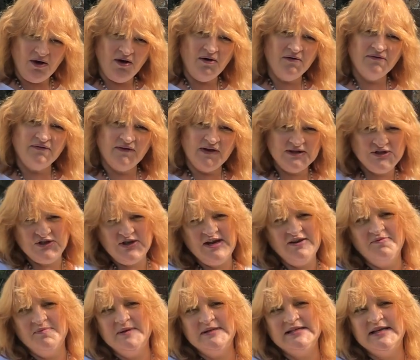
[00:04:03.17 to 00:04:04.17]
of
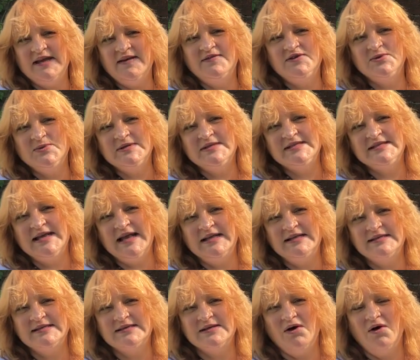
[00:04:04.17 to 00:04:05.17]
achievement. It gives you a sense